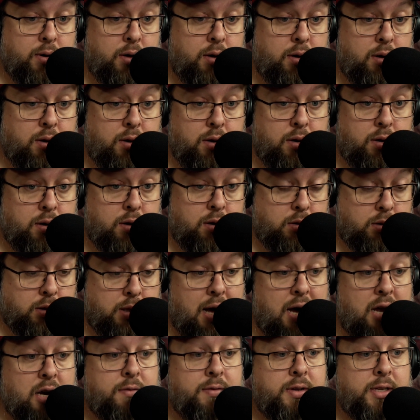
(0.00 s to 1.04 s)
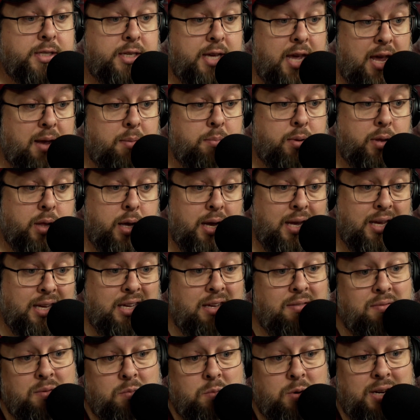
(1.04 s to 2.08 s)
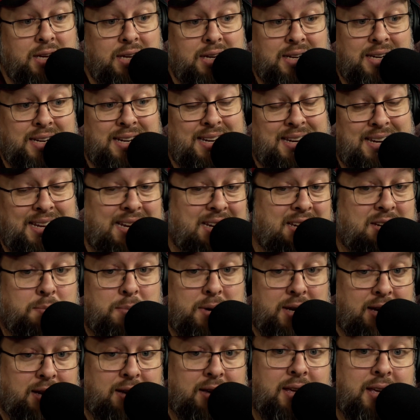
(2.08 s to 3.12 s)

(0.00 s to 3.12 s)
a lot of his gameplay, even when he didn't need to be.